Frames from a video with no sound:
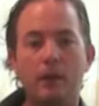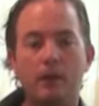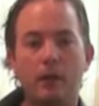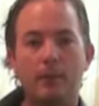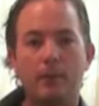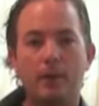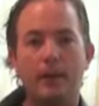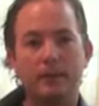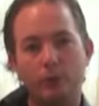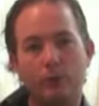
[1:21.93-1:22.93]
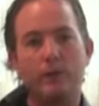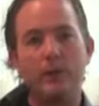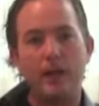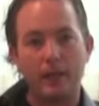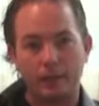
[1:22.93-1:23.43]
And that's sort of the
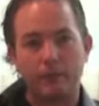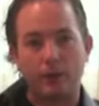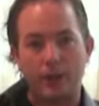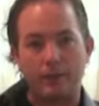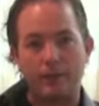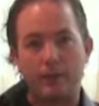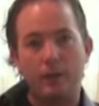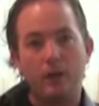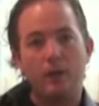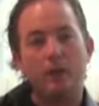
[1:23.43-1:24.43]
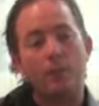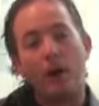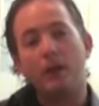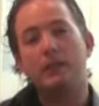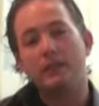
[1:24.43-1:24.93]
negative side of it. The
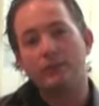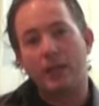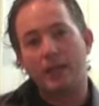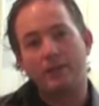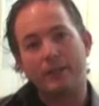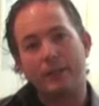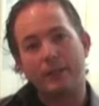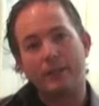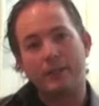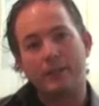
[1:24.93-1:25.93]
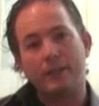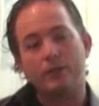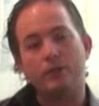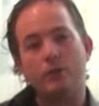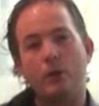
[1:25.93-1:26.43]
positive side of it
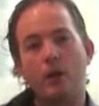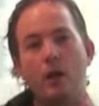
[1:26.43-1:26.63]
is